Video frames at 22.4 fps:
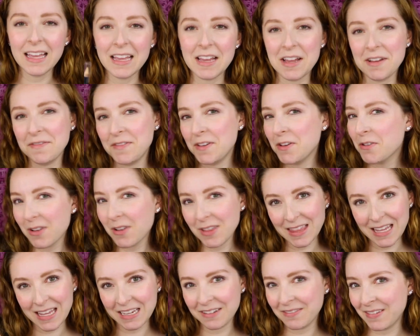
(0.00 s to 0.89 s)
If you can
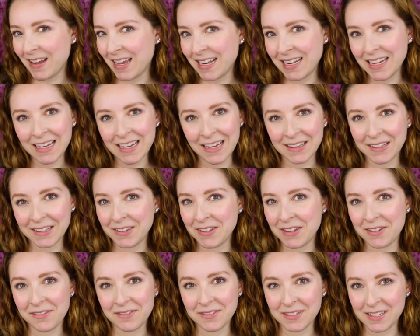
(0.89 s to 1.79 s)
think of any other
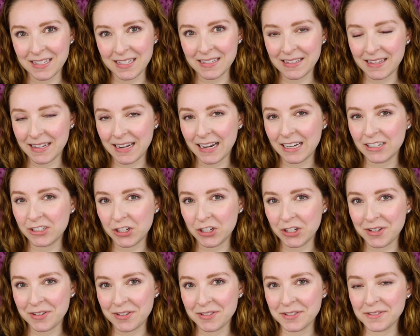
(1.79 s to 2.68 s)
uses that I should
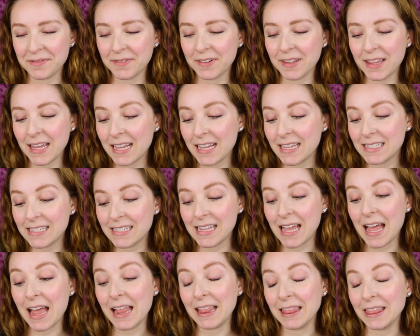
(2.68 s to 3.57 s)
use for this,
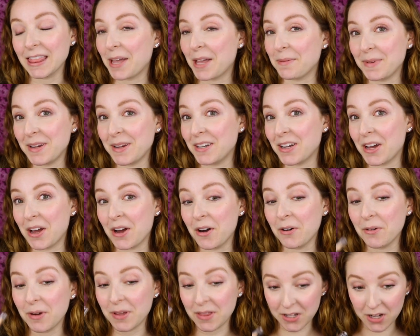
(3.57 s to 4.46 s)
let me
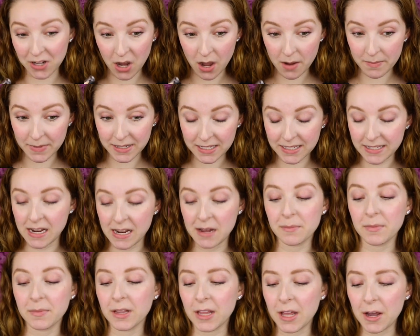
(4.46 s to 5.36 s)
know in the comments down
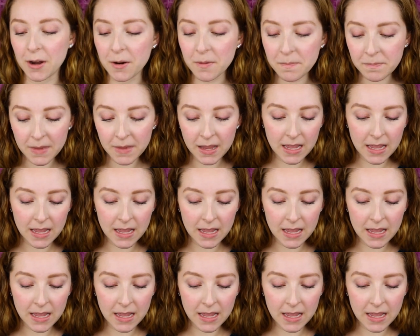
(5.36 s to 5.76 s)
below.